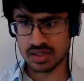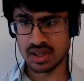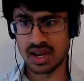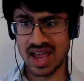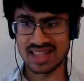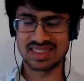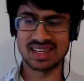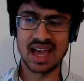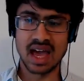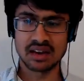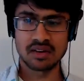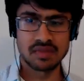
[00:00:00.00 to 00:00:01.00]
And then at the
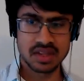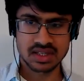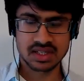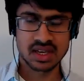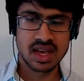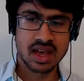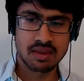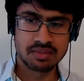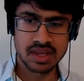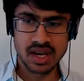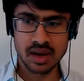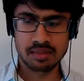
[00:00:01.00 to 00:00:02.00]
end of this
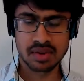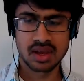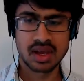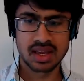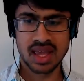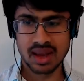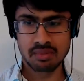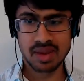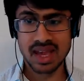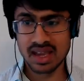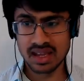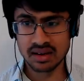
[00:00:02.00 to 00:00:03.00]
meetup
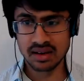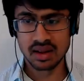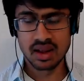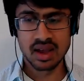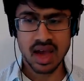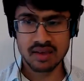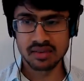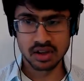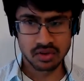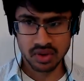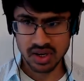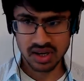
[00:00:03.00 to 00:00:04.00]
campaign, have a
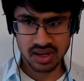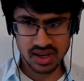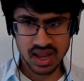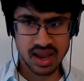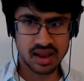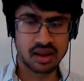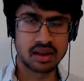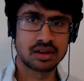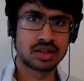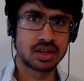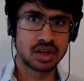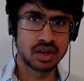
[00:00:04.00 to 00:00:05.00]
liquidity day
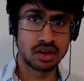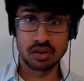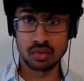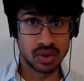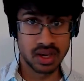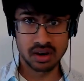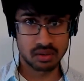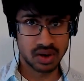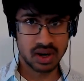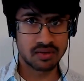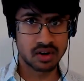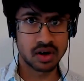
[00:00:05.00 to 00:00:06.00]
or a week or
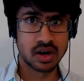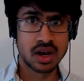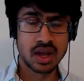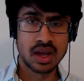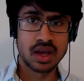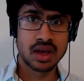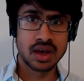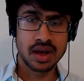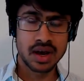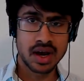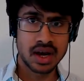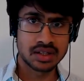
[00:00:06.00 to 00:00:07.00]
whatever
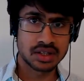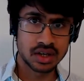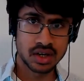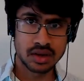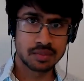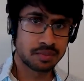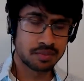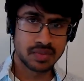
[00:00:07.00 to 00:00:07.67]
to